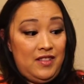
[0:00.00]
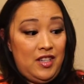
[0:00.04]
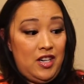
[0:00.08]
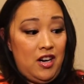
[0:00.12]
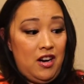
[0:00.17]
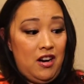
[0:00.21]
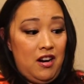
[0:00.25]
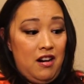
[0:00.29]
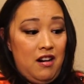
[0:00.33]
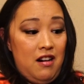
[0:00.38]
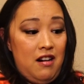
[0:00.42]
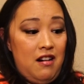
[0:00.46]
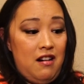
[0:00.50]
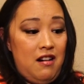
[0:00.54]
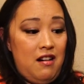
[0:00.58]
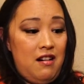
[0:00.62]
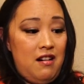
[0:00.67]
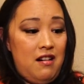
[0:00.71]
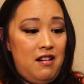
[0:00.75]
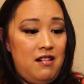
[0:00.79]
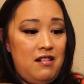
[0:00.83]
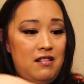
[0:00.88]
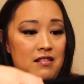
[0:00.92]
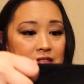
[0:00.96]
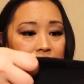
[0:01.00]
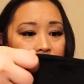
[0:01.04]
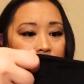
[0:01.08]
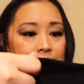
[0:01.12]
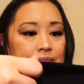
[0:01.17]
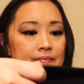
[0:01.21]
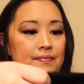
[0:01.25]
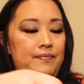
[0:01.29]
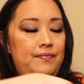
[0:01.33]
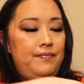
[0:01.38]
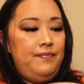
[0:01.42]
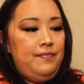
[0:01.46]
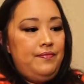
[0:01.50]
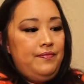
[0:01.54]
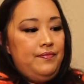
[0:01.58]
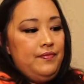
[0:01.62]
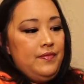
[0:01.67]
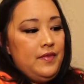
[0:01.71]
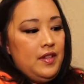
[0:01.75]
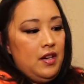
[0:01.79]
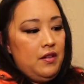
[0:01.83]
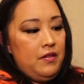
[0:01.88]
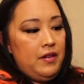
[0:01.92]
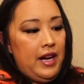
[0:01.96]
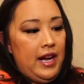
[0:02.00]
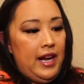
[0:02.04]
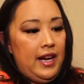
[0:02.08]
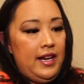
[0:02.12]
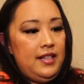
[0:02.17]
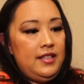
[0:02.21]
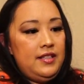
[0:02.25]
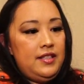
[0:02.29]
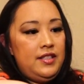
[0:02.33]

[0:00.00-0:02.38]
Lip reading: Girl. Okay,